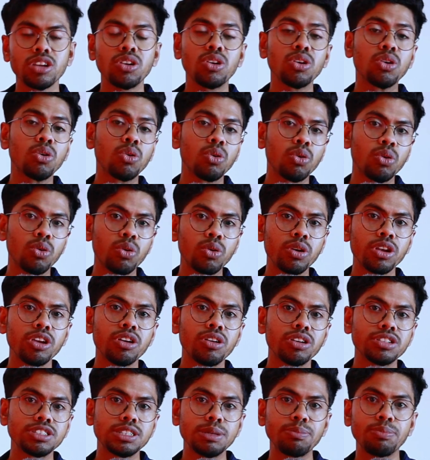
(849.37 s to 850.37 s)
your core,
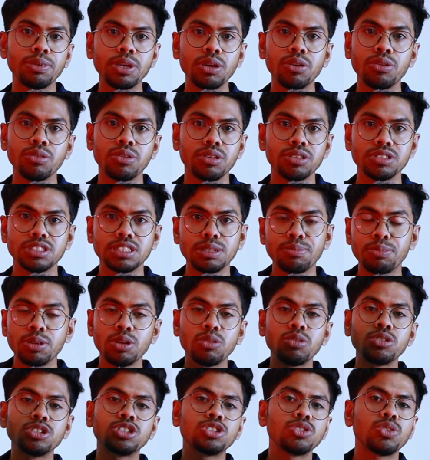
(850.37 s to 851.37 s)
your
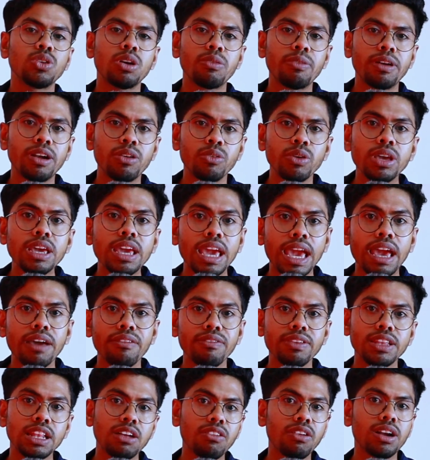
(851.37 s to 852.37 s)
CPU, whichever we
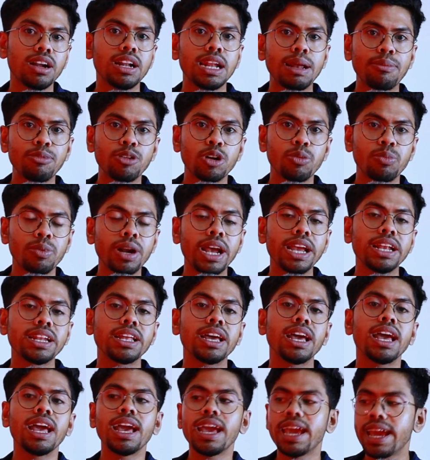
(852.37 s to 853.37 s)
have in our laptop, right?